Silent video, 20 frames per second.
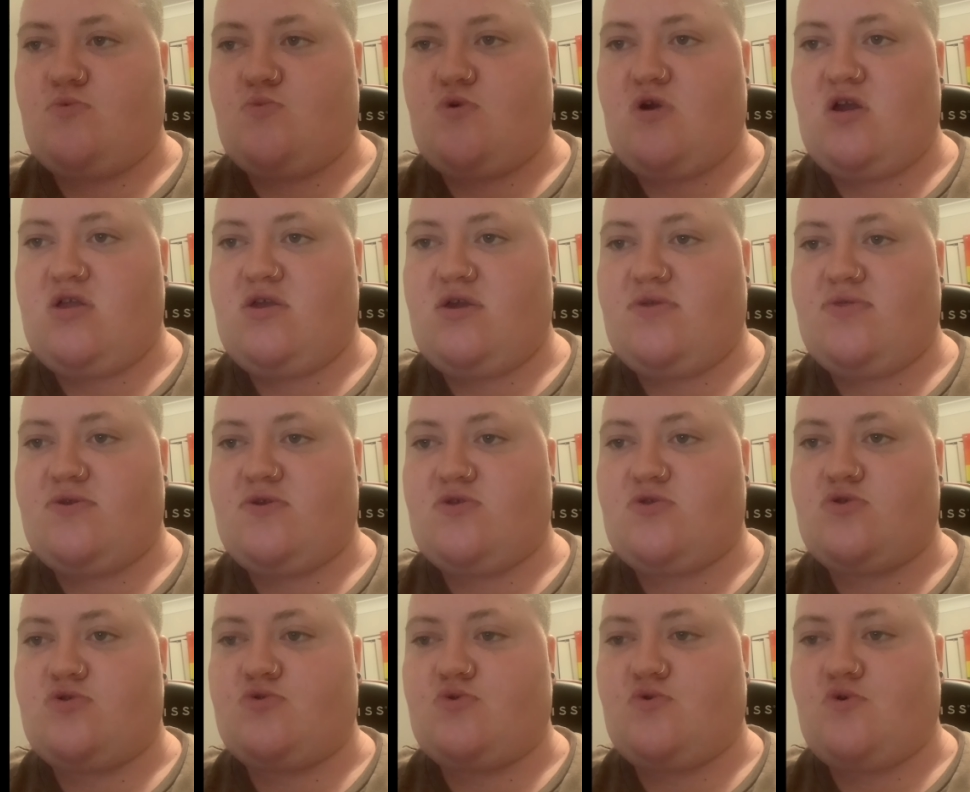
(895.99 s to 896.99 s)
reading this
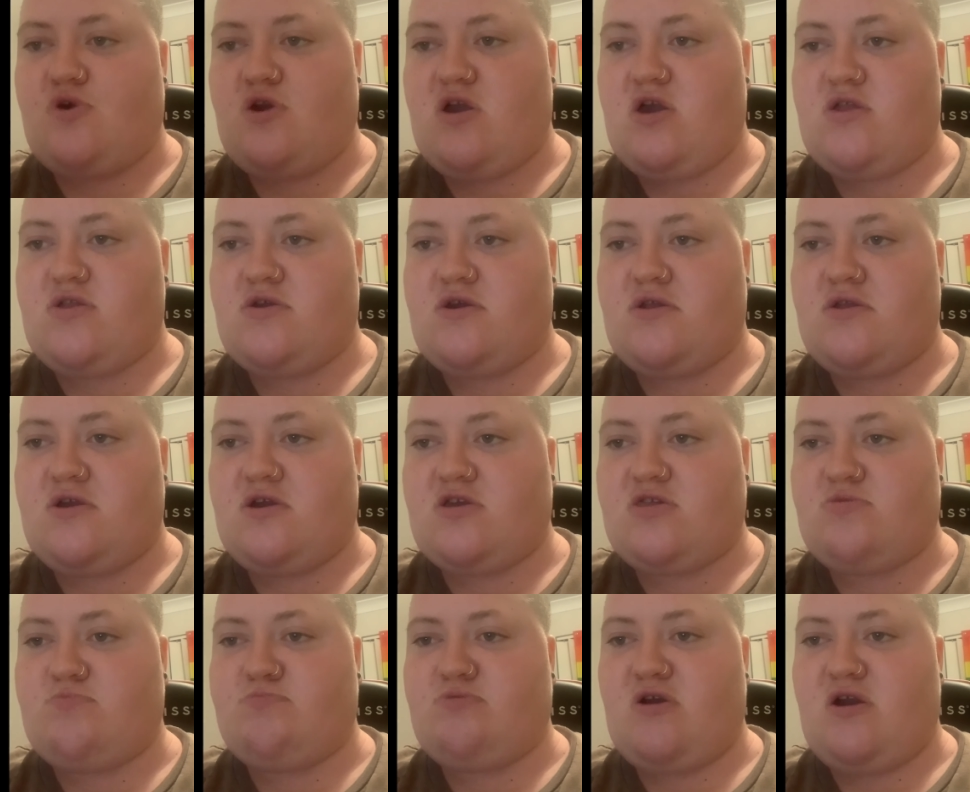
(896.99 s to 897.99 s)
story and then
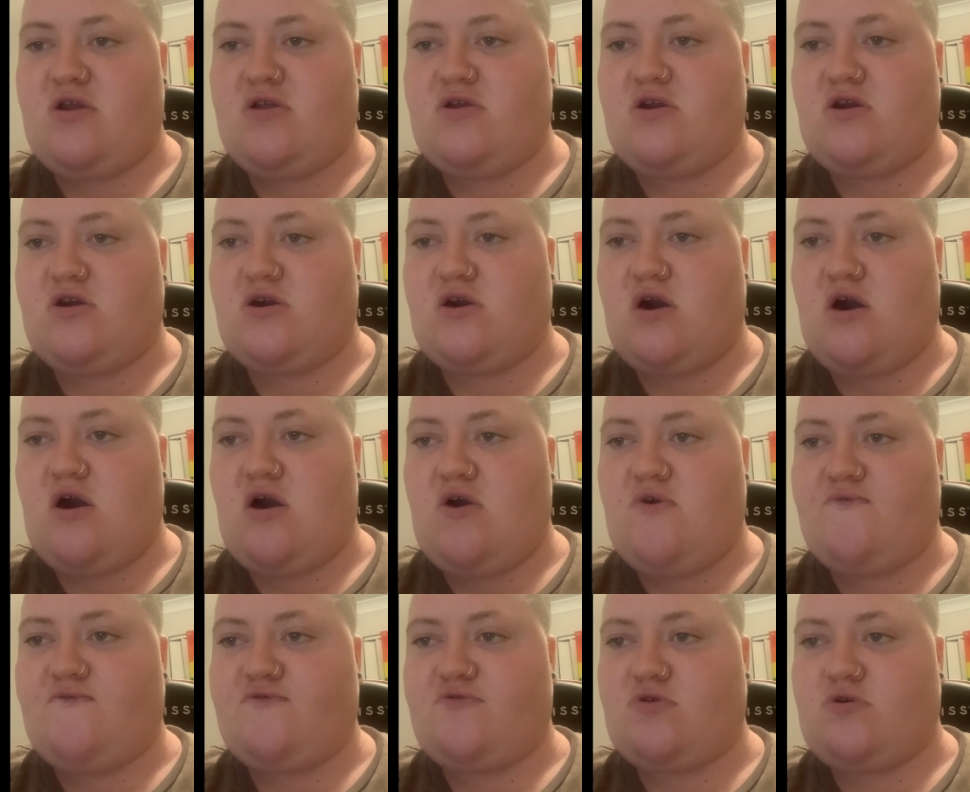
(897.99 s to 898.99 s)
explaining it
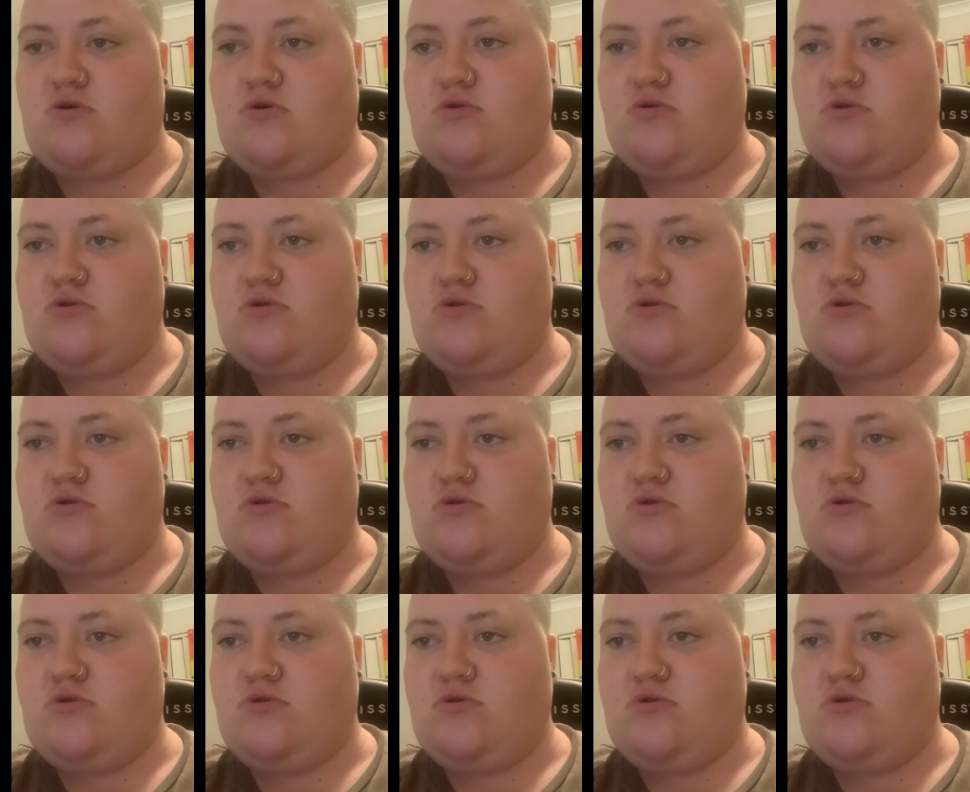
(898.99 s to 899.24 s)
after,